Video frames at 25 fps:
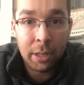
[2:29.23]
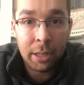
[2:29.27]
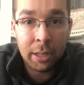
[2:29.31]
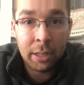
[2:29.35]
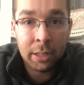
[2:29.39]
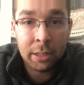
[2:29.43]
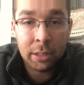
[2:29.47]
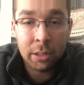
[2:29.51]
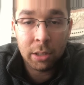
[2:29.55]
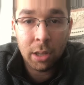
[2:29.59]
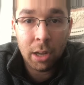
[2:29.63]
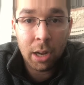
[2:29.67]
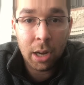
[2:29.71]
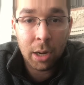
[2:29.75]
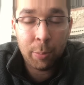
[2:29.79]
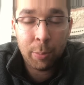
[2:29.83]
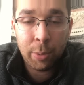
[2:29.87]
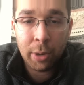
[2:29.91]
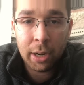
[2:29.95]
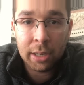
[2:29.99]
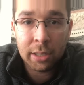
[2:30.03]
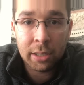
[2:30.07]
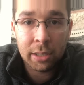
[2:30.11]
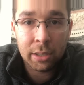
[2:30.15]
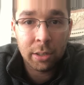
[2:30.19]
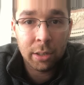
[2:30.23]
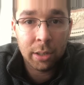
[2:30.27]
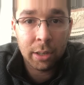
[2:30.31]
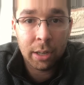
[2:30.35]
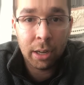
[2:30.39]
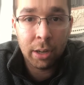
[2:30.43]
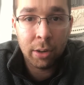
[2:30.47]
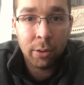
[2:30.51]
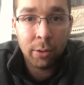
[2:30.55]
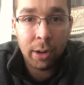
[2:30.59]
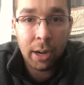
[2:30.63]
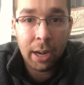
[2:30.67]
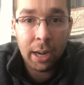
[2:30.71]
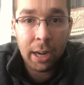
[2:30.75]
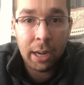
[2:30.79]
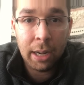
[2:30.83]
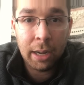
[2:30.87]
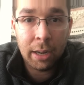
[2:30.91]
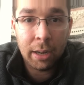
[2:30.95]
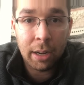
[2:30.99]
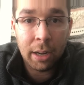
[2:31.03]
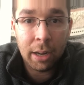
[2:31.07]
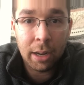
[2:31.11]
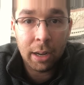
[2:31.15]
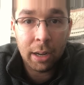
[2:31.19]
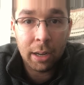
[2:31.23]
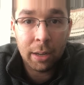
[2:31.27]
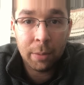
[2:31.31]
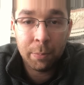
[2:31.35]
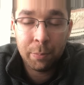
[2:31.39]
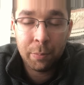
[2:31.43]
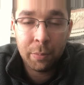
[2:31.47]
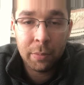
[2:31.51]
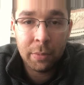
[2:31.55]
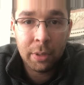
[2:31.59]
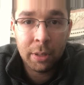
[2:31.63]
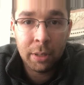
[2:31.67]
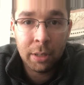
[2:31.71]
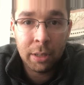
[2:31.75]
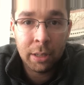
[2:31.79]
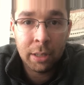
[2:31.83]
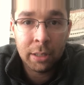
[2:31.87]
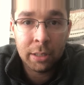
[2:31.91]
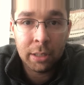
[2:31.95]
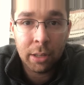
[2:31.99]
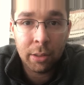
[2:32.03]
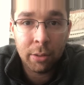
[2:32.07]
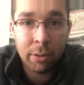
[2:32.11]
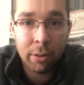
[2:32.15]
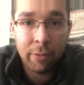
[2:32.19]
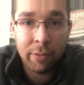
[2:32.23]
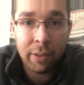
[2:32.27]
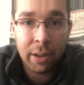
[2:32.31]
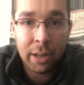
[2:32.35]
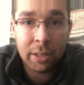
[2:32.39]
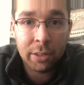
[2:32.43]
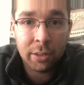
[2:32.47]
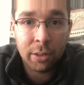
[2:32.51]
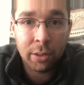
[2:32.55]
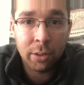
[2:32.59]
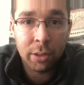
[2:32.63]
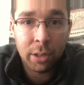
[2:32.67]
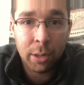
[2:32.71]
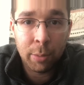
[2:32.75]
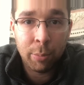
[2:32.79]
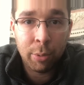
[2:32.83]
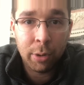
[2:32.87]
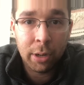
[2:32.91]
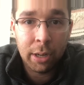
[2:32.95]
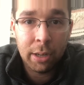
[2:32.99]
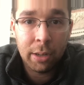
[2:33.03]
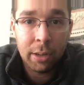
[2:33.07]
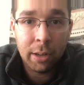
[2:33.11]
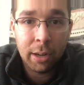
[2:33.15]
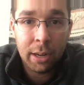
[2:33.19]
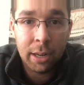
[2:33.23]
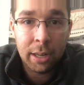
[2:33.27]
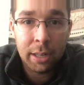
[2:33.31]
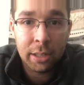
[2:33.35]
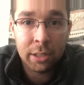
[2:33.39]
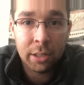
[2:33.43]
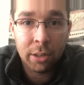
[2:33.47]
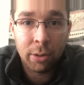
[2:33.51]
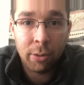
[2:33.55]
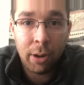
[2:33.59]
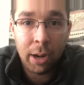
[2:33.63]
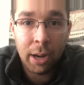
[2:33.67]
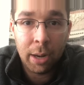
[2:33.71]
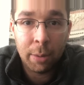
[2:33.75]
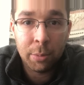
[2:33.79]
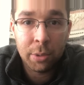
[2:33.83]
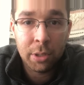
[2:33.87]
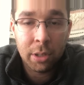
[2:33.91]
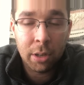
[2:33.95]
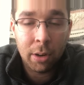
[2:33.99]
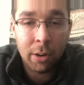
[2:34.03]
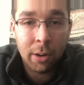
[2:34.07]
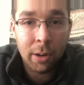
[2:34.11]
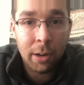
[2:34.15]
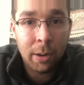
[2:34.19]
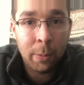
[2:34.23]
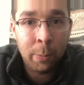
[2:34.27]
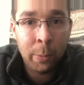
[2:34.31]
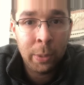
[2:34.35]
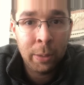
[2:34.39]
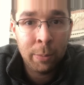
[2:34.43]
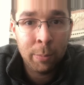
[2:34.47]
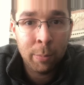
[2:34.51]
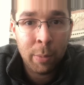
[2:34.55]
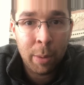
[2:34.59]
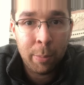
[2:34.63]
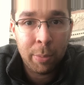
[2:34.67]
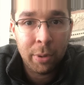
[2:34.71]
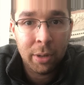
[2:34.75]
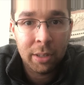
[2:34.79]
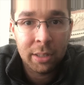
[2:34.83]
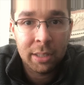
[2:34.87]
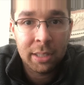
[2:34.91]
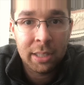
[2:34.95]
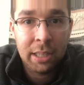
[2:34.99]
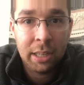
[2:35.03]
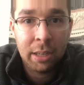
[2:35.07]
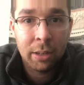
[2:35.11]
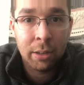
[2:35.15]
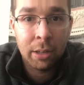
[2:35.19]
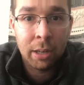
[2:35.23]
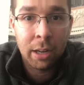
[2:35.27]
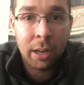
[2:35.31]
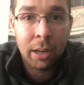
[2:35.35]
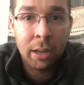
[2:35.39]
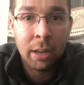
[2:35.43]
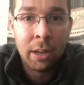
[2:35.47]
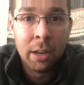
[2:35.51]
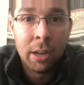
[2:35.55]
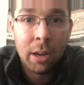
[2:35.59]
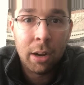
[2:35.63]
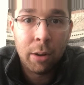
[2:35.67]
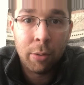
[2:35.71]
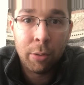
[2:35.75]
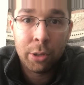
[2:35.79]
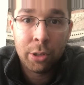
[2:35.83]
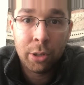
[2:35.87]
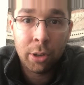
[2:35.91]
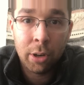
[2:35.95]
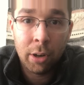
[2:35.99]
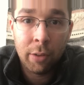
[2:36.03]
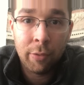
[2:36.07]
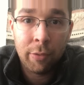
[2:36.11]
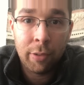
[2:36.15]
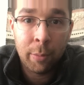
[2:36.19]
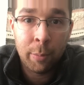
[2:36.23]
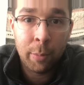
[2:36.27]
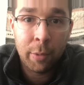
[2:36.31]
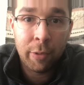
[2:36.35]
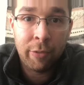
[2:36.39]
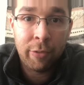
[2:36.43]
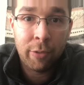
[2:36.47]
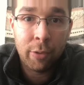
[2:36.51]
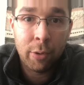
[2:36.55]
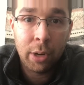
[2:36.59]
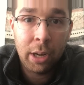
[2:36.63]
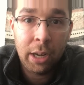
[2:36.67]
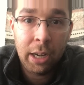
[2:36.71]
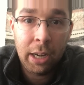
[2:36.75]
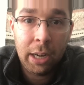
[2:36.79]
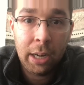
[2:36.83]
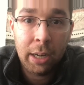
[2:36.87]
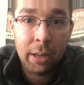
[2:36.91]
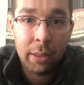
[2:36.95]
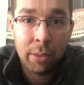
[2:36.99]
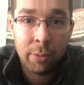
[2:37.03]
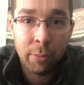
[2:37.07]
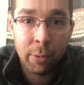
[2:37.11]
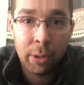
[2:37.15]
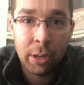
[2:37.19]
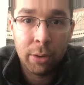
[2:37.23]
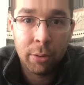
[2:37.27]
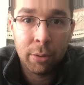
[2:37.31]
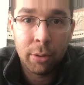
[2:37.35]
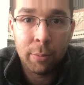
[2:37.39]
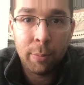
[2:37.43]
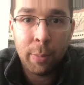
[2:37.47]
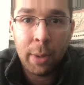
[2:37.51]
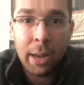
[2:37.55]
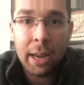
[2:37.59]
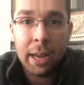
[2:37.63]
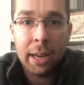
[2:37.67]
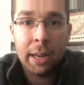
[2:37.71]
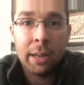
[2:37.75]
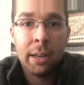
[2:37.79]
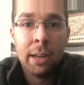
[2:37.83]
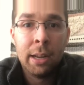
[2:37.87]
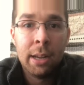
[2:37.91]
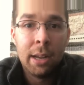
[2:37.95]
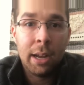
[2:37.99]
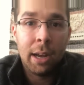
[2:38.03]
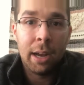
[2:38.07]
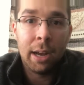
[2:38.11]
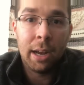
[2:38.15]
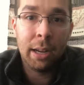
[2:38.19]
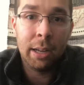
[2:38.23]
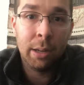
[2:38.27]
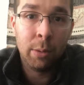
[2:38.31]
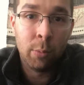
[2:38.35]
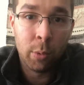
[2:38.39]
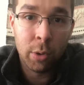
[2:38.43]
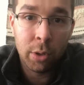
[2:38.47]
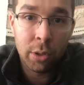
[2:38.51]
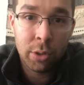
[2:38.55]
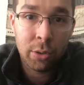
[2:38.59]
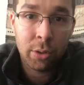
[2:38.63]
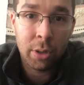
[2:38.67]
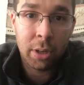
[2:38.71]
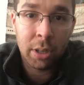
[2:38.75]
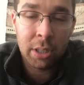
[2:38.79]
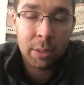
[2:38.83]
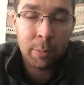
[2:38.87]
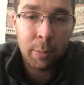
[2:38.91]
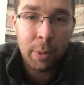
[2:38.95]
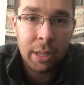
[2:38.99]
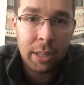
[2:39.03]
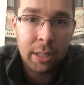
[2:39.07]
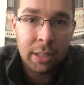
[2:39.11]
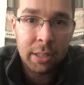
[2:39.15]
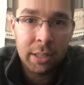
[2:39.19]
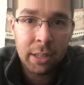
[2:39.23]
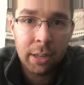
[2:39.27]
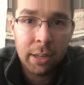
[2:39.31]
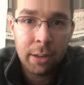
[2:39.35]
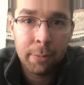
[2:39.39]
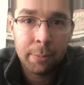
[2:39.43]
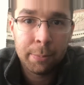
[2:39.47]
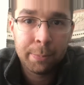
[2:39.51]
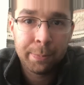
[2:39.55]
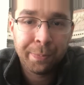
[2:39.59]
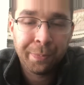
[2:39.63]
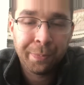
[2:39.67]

His log press is looking great. His other events are looking pretty good on Instagram. So we might be able to see a return from the 43-year-old man in World's Strongest Man this year.